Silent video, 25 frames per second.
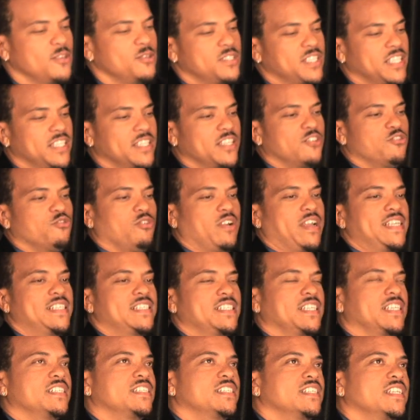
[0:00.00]
You said the
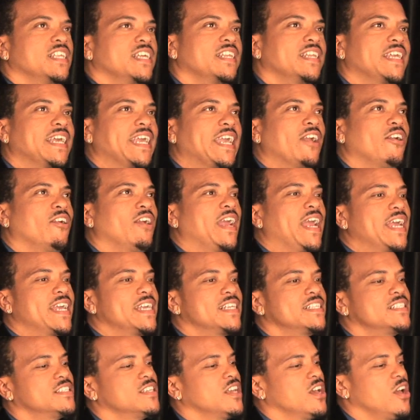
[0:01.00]
transition into hearing
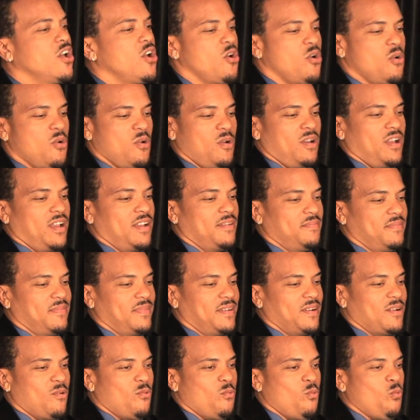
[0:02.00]
aids.
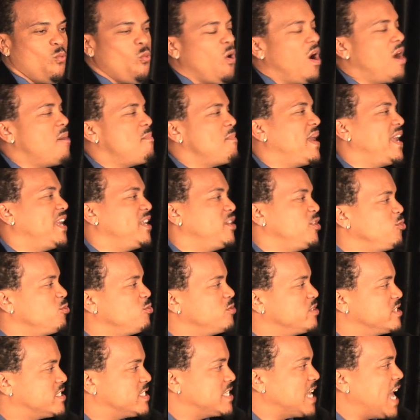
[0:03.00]
What made you
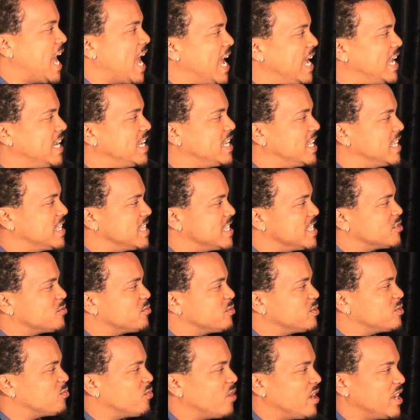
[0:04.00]
decide that this
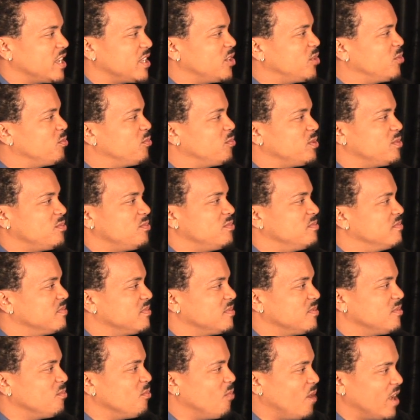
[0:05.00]
was what you would
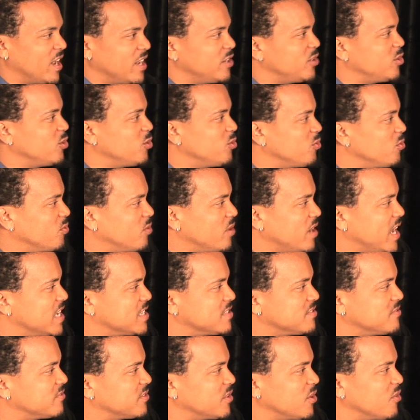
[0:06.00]
want to do
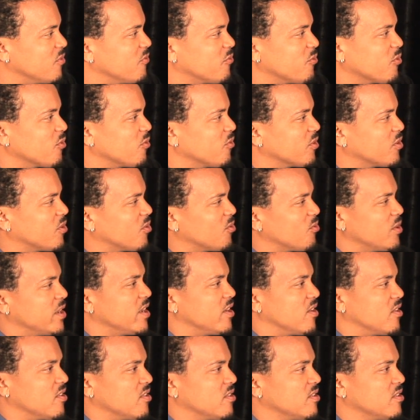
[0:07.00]
for a career?